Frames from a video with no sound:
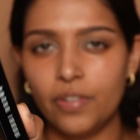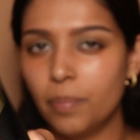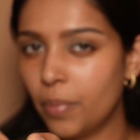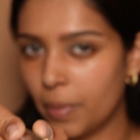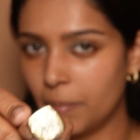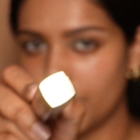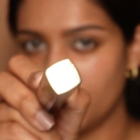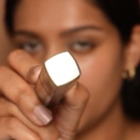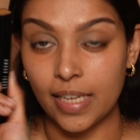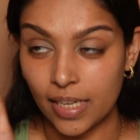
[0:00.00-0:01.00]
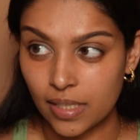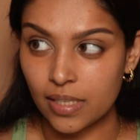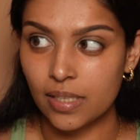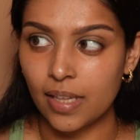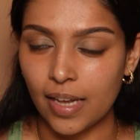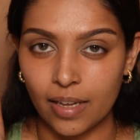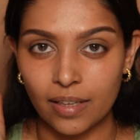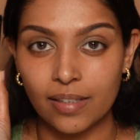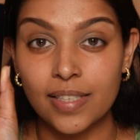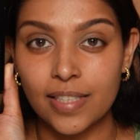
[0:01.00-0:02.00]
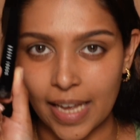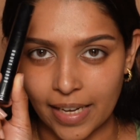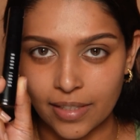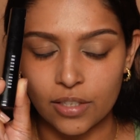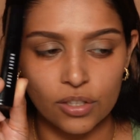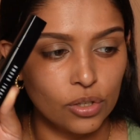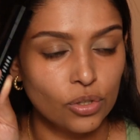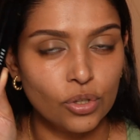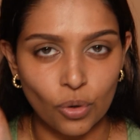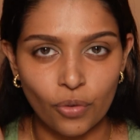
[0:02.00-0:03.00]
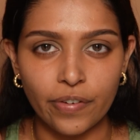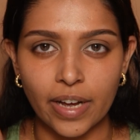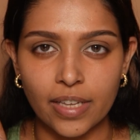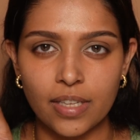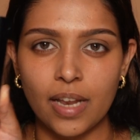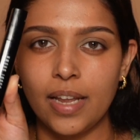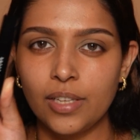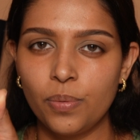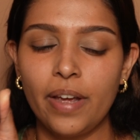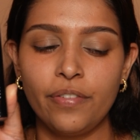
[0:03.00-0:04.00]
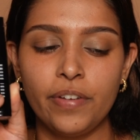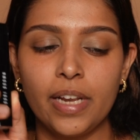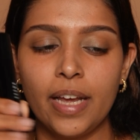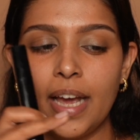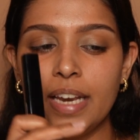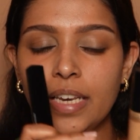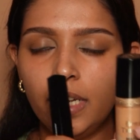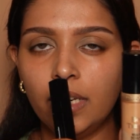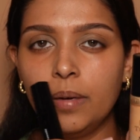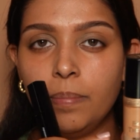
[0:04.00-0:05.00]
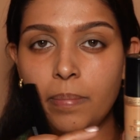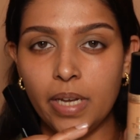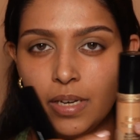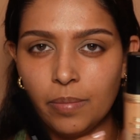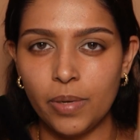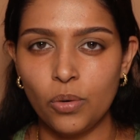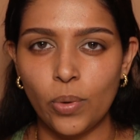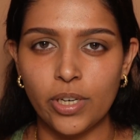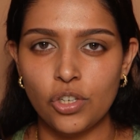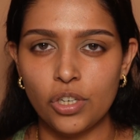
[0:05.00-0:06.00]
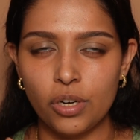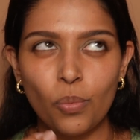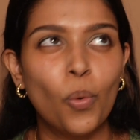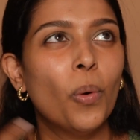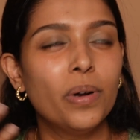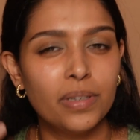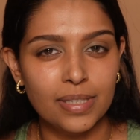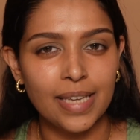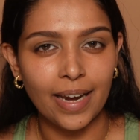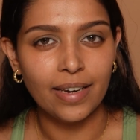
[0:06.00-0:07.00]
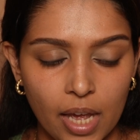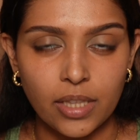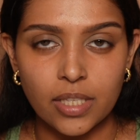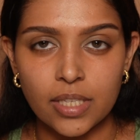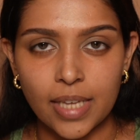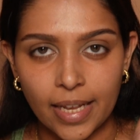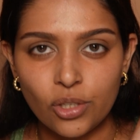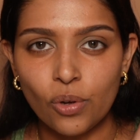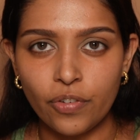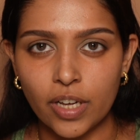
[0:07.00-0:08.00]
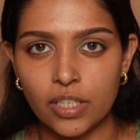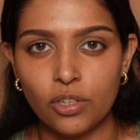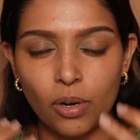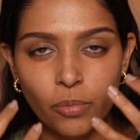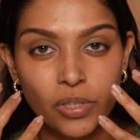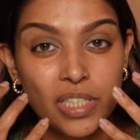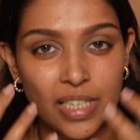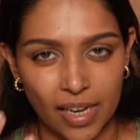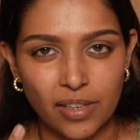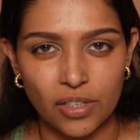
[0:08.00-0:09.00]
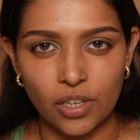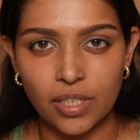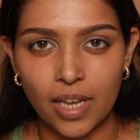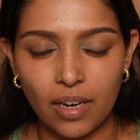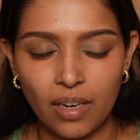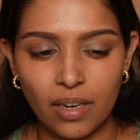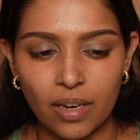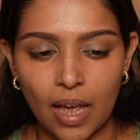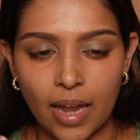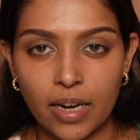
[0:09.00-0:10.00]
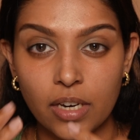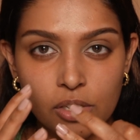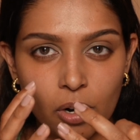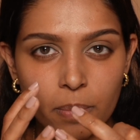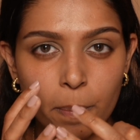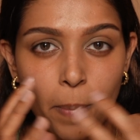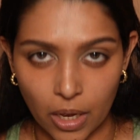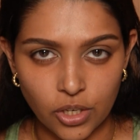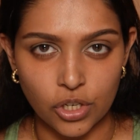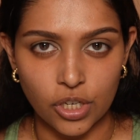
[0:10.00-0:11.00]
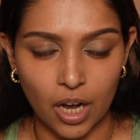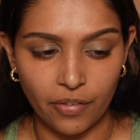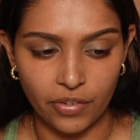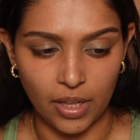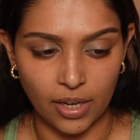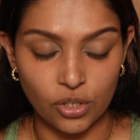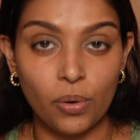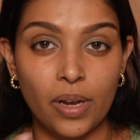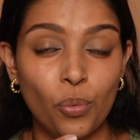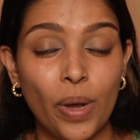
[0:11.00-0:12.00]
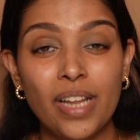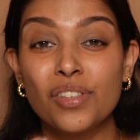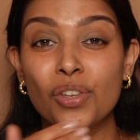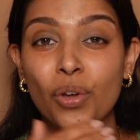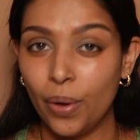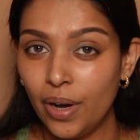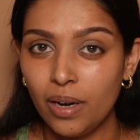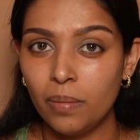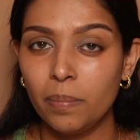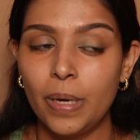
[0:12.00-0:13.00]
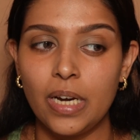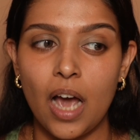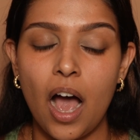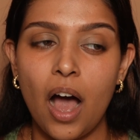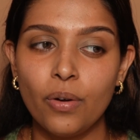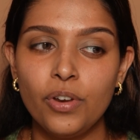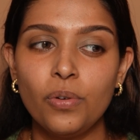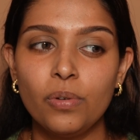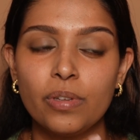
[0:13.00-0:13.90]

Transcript: from Bobbi Brown. This thing sets so fast, and that's why I feel like I need a medium in which it won't set. It sets so fast it almost stains your skin and it does not budge after that. So in a way it's good, but how do you